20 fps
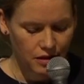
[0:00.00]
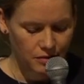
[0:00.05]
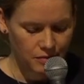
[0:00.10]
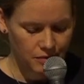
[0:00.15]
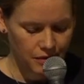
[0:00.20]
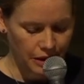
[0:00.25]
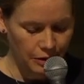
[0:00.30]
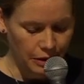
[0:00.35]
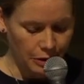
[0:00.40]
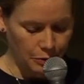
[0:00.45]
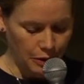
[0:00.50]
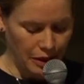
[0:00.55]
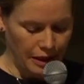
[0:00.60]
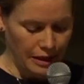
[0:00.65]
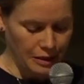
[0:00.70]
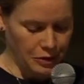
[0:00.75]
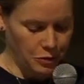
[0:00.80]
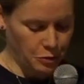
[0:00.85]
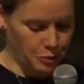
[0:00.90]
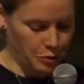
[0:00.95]
Now I
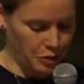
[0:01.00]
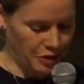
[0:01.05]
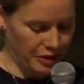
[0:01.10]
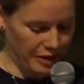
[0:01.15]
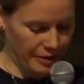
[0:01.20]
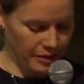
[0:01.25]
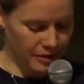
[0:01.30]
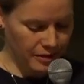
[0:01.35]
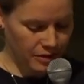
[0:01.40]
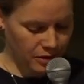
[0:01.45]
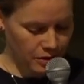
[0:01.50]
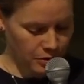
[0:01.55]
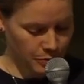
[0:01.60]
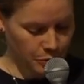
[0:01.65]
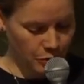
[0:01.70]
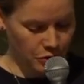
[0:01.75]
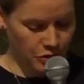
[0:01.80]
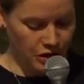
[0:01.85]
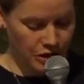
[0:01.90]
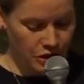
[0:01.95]
would like to present
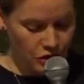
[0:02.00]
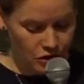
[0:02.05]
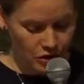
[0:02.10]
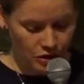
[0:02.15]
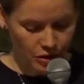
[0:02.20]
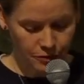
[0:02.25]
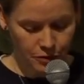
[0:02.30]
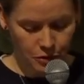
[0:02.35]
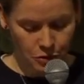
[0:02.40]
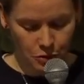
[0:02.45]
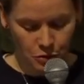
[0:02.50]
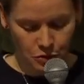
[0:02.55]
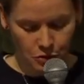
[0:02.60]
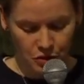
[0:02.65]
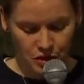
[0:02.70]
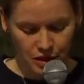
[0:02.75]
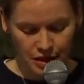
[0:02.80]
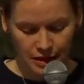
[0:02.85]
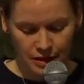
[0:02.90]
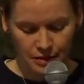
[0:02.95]
the procedure of a
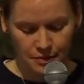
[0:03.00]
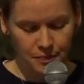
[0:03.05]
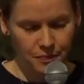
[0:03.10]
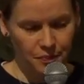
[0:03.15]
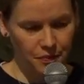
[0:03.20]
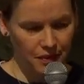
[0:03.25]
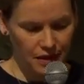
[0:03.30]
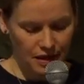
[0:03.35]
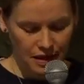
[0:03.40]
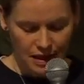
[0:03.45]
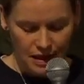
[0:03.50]
co-tutel.